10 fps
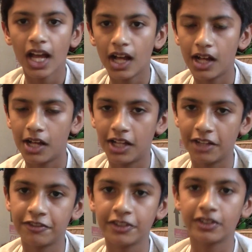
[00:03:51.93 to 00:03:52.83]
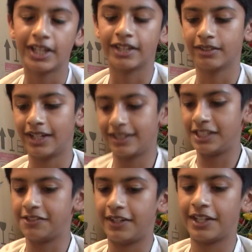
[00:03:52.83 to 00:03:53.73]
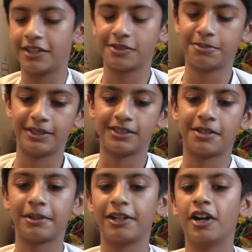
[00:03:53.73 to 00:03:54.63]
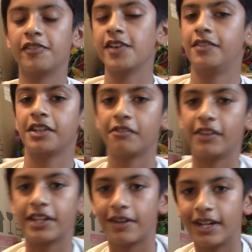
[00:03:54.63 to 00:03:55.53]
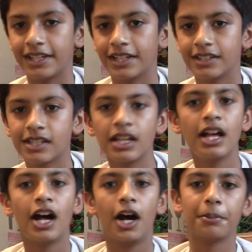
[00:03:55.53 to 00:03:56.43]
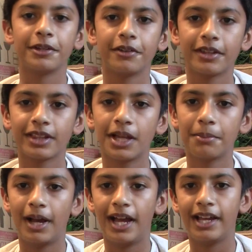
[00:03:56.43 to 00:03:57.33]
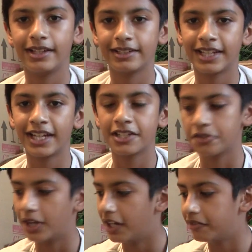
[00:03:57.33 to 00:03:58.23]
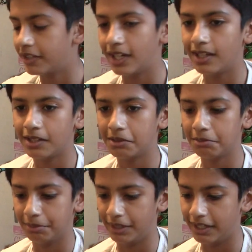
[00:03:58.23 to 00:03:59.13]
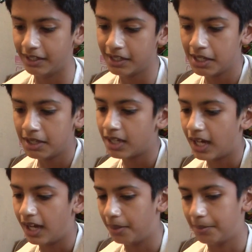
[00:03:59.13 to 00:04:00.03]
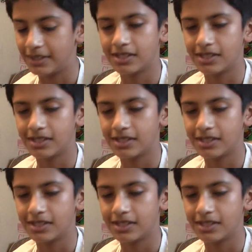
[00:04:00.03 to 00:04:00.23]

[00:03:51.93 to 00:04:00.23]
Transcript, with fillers: uh, if you like like these videos, please let me know if you have any video ideas. I'll be doing them. I can't drive yet, but um, my